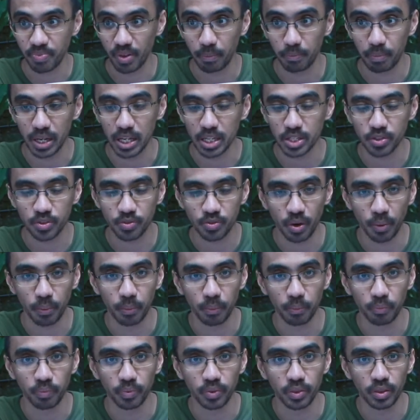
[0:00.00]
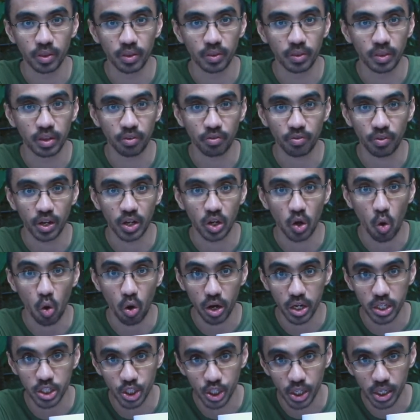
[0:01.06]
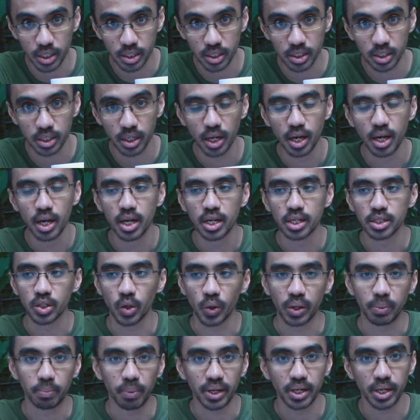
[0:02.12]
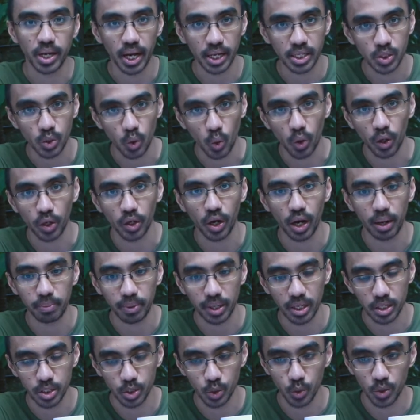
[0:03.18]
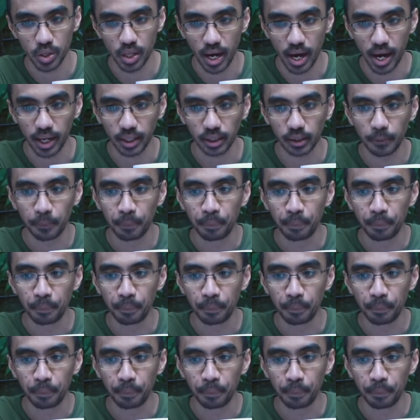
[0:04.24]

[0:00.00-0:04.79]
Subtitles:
beans from different origins. So in my next order, I'm going to do that.